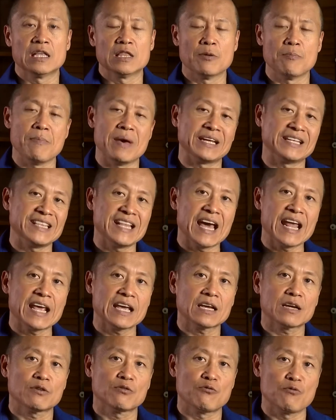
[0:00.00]
the
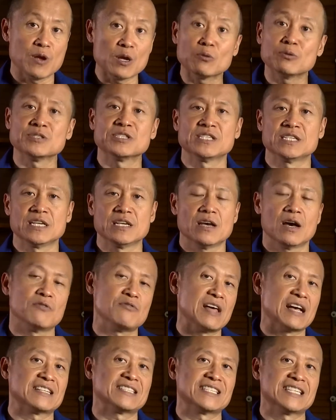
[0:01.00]
magnetic frequency
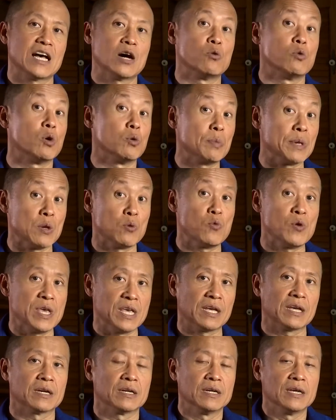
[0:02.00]
of that cell will be
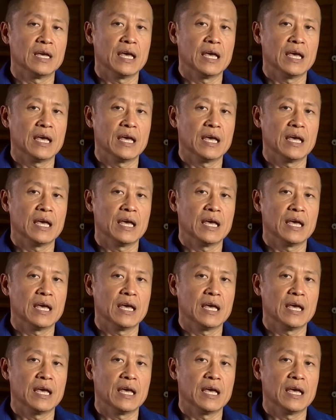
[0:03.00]
weak.